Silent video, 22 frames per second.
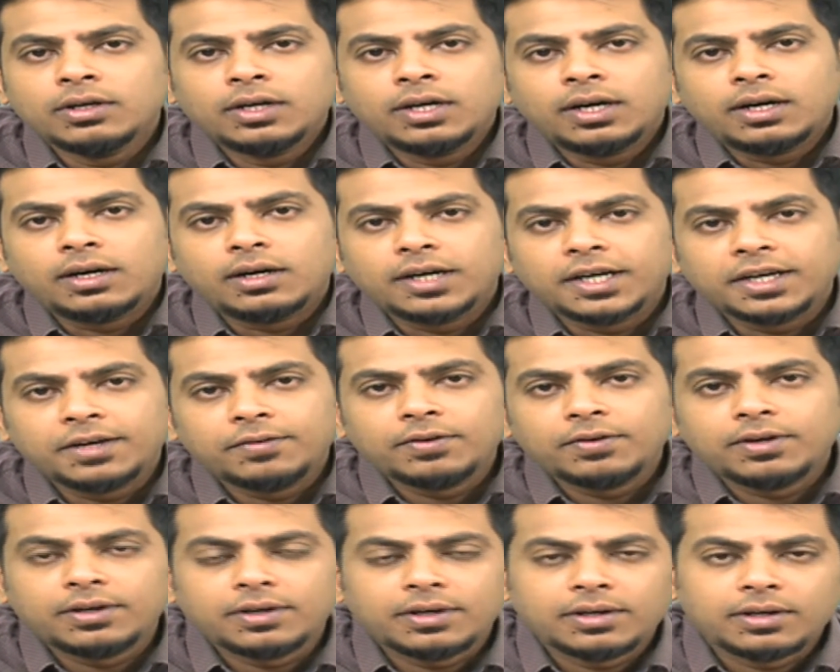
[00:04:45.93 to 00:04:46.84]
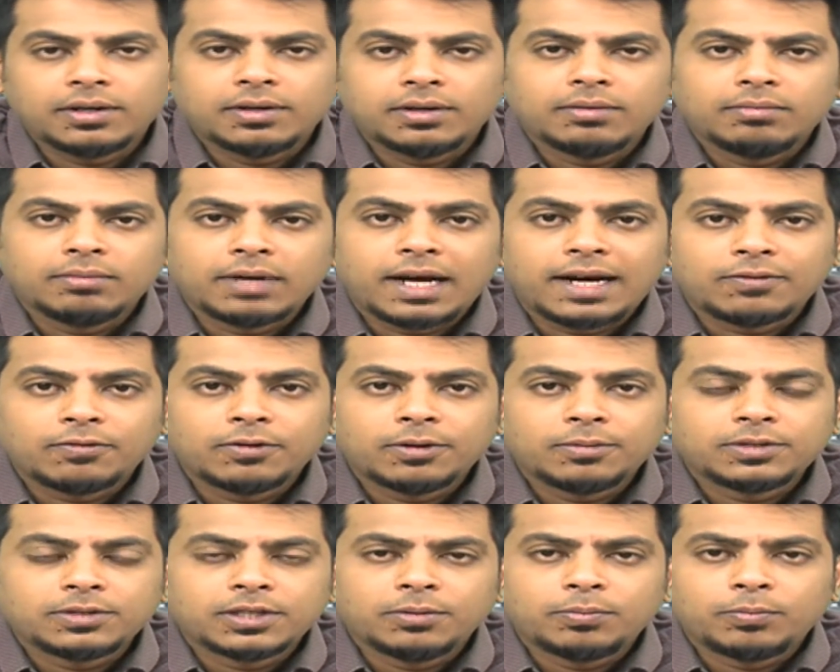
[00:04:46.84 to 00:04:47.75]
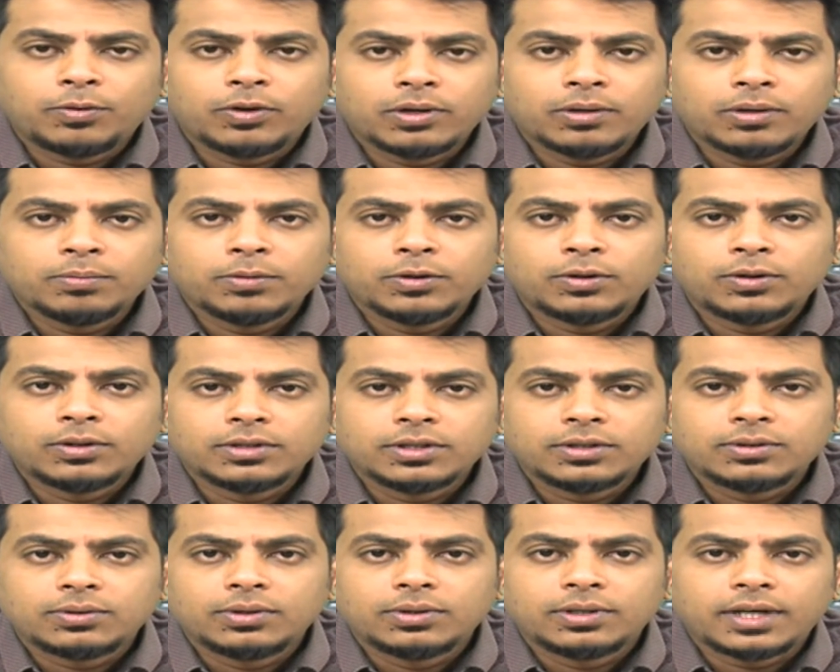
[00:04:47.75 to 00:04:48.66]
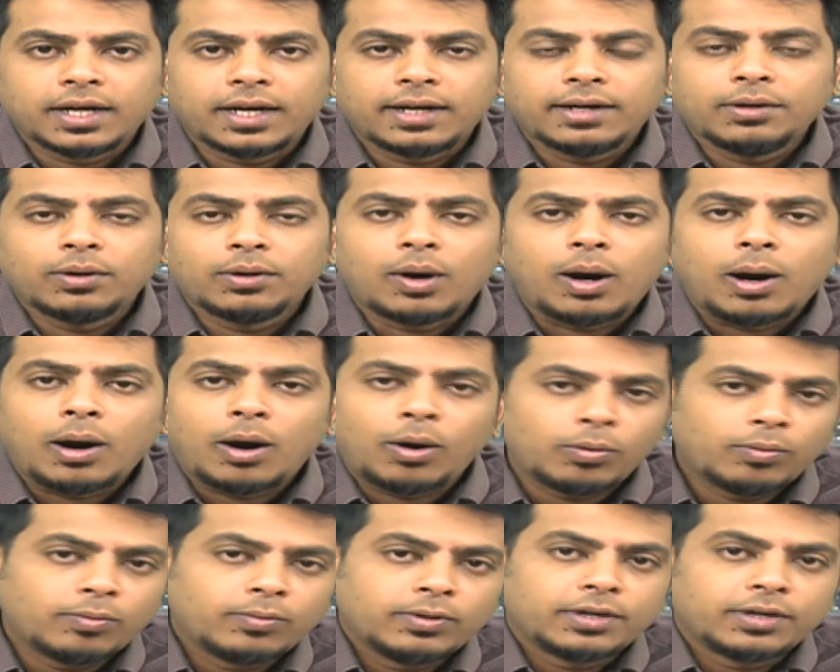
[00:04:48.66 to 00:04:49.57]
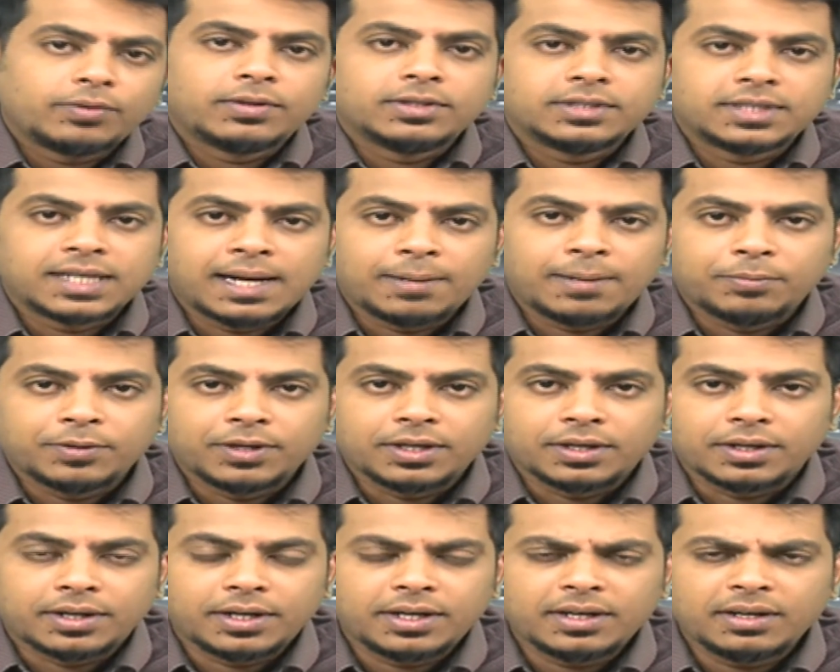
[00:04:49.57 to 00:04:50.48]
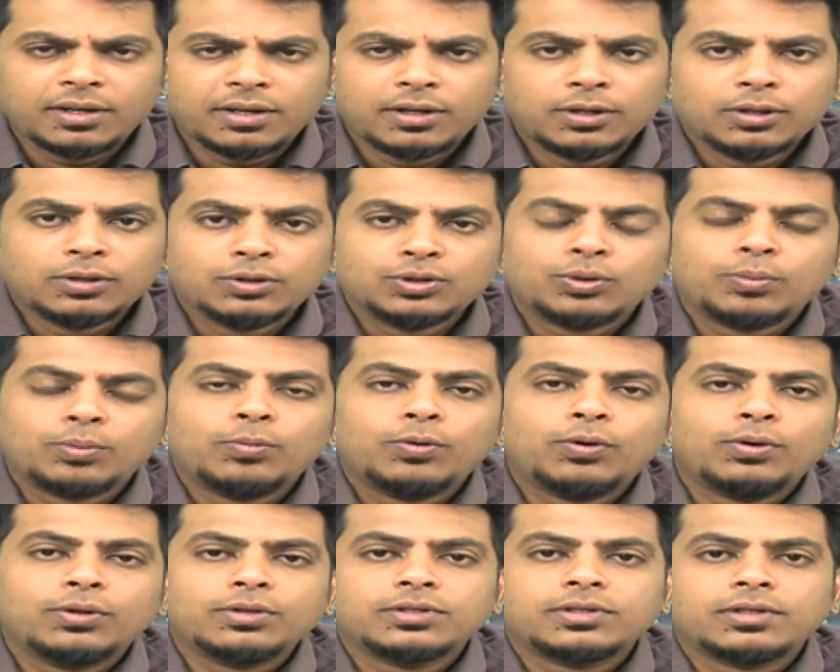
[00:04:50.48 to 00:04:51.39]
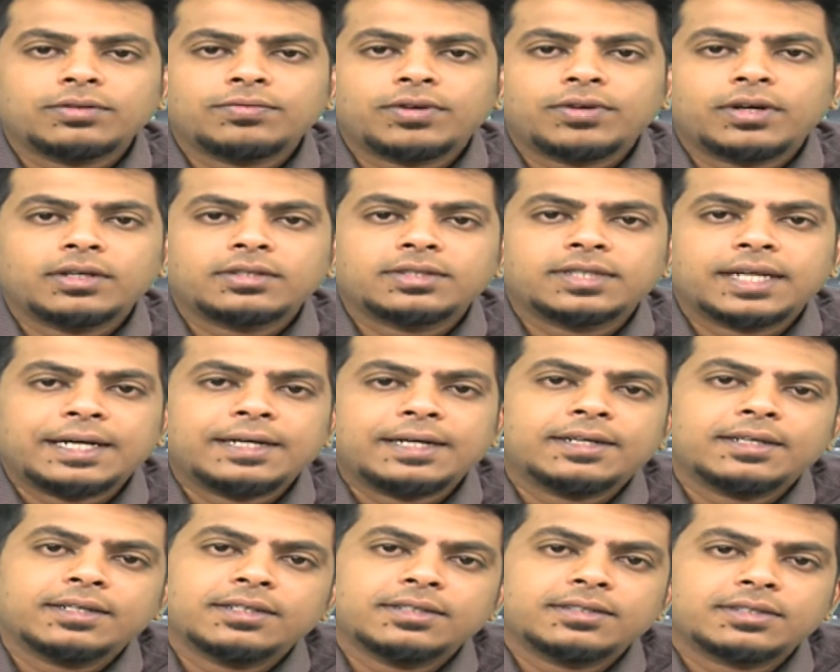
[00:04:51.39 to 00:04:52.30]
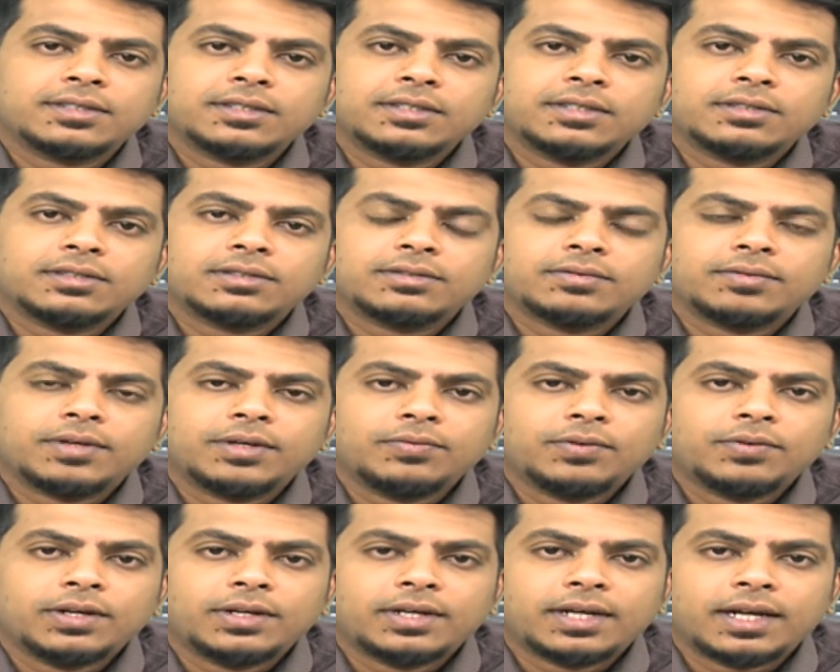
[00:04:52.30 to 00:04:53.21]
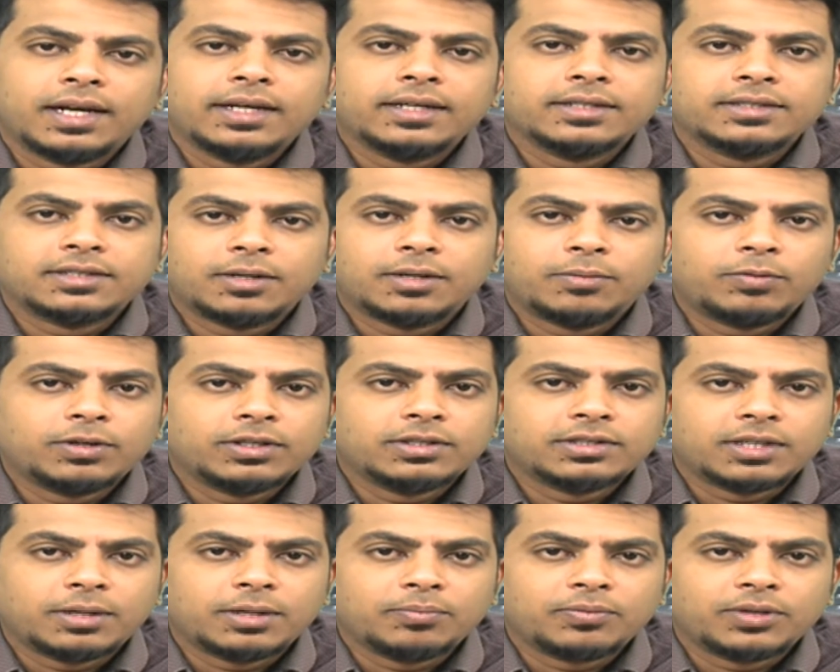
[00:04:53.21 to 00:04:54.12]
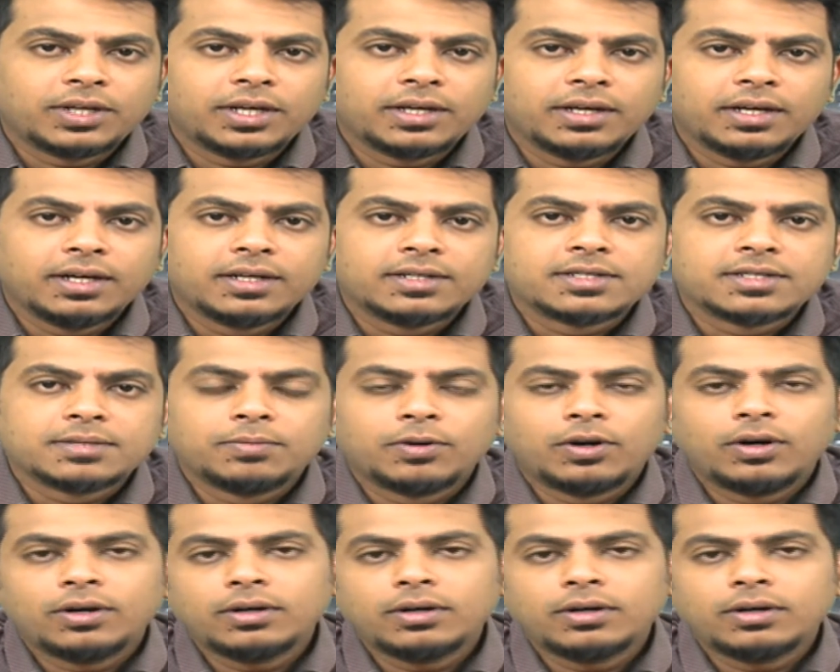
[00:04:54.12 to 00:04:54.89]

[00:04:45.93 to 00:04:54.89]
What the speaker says: even adverbs are important because it could tell you how it was happening, right. So most of our sentences, when we are telling someone something, it's about